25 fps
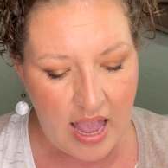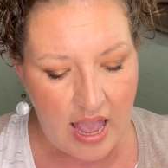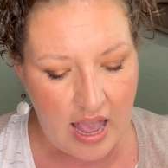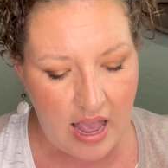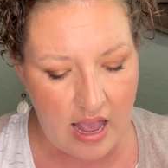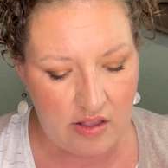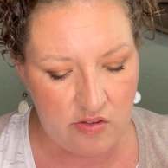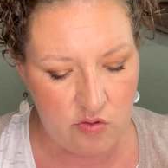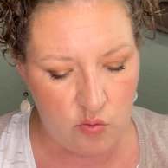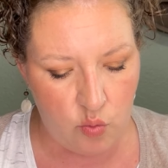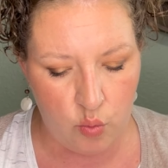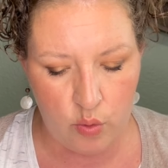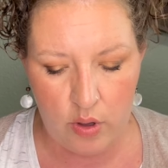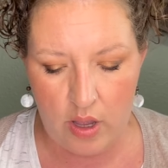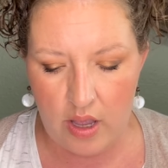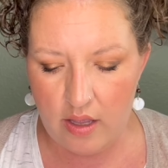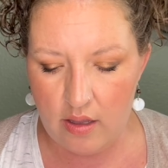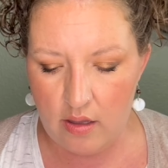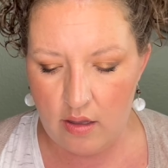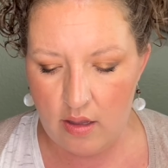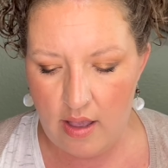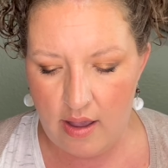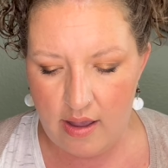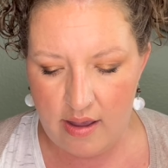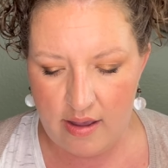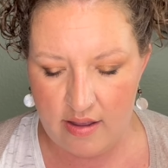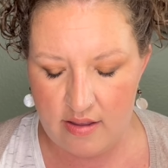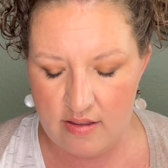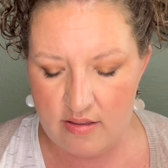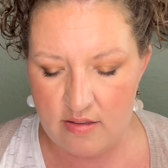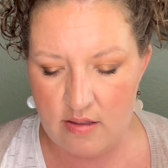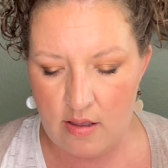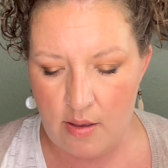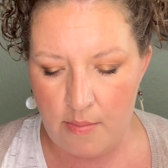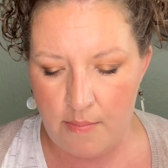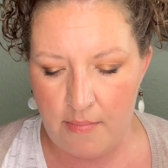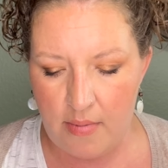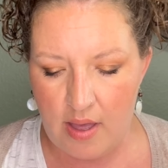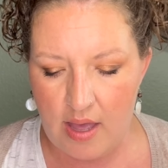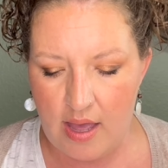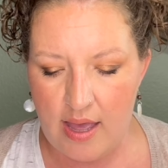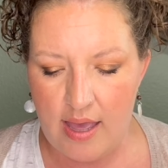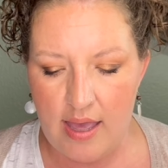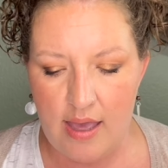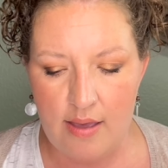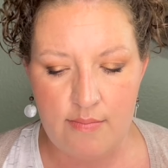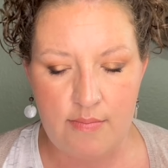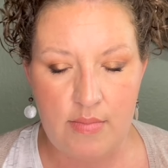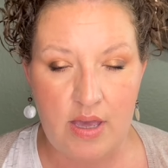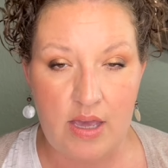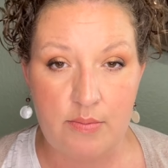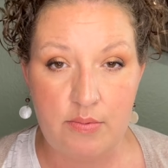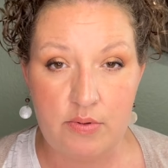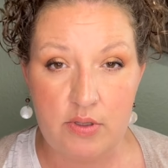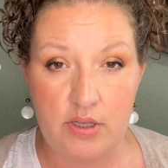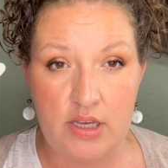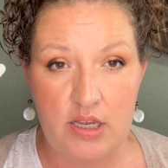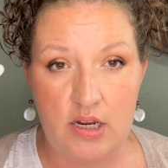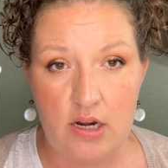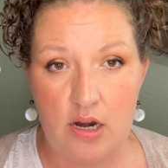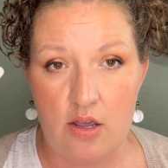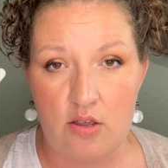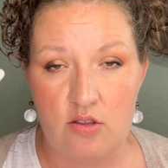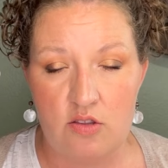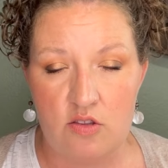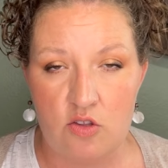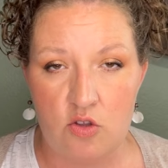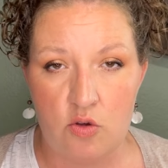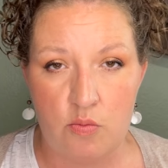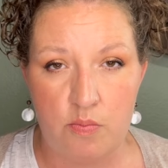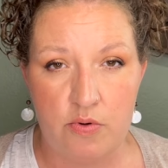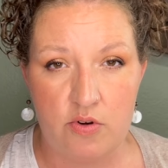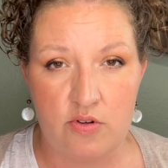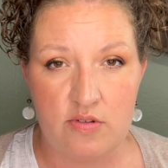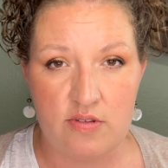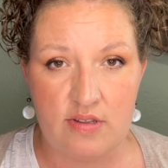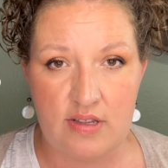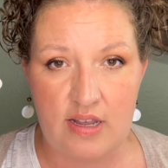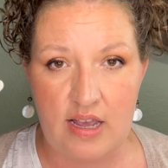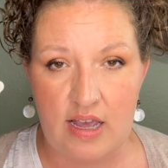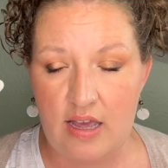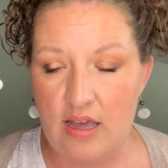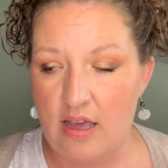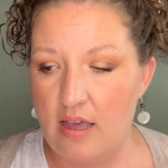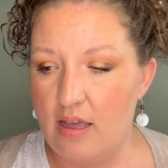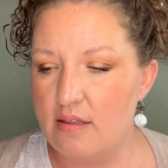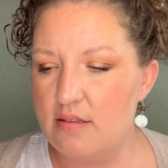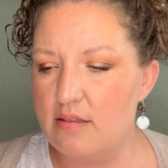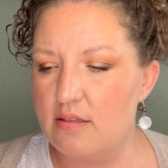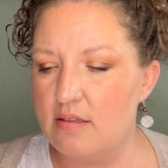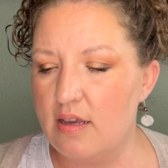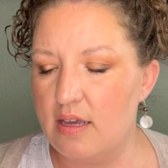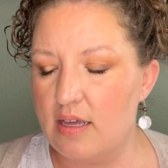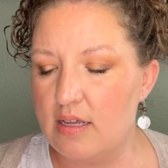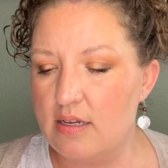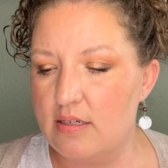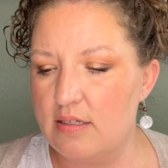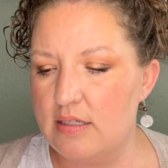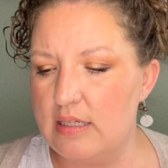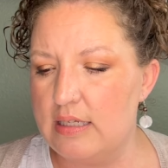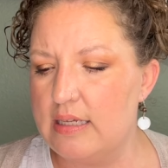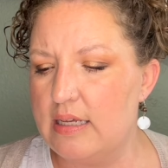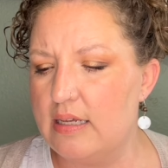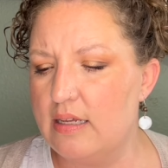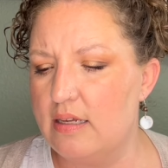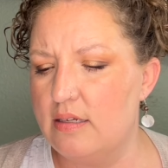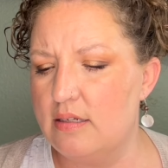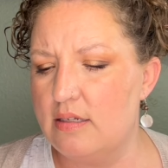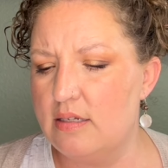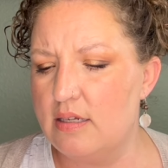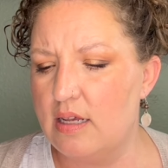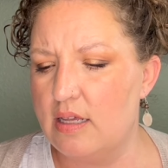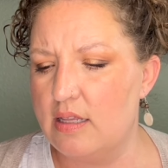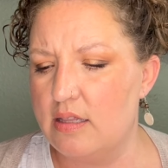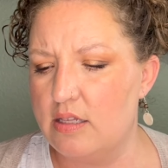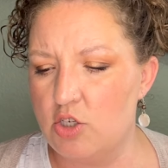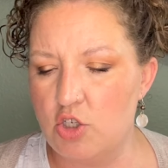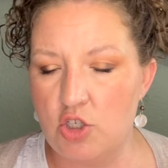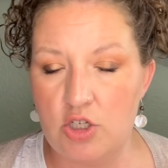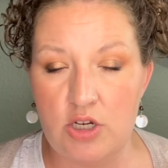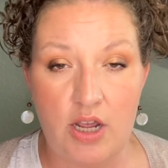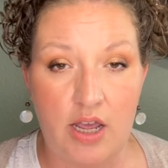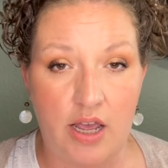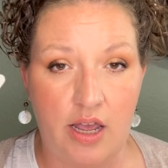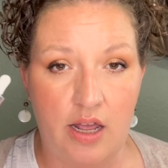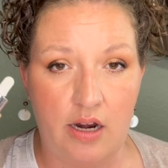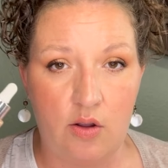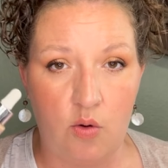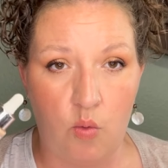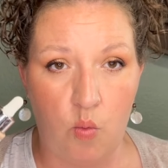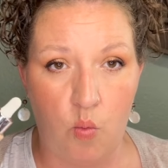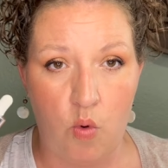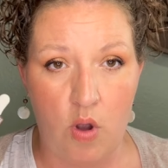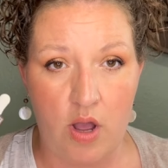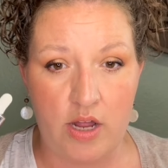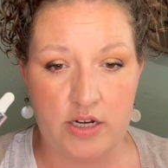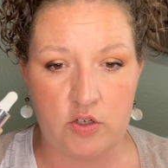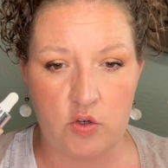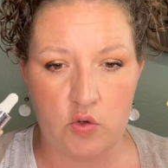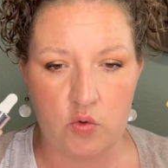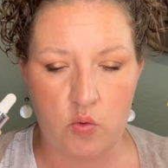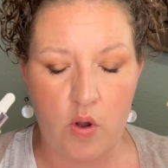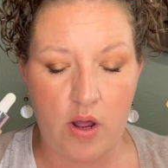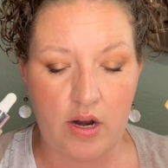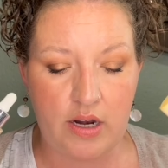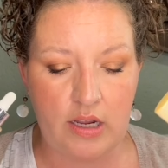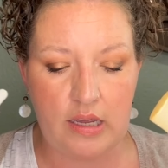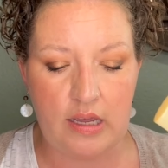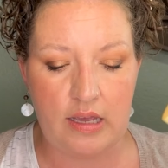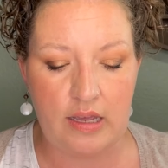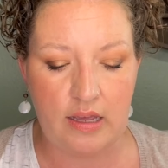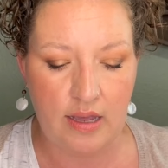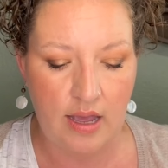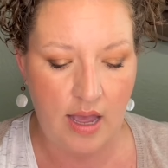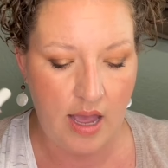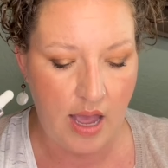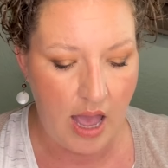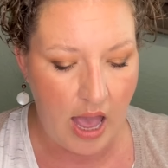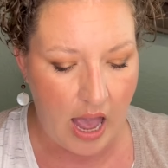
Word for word: as well as my Maybelline Superstay Skin Tint in the shade 120.